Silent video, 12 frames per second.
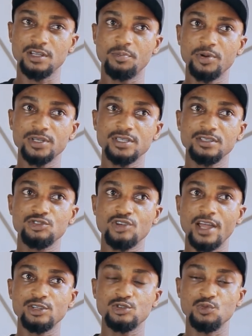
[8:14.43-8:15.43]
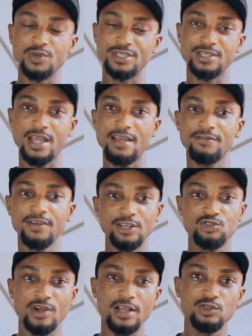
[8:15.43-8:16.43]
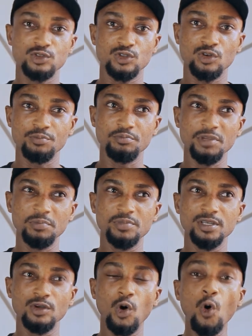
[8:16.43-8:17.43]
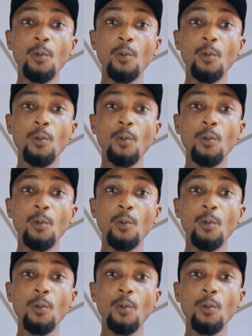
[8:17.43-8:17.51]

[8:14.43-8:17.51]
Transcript: The person tries to reserve and try to not maybe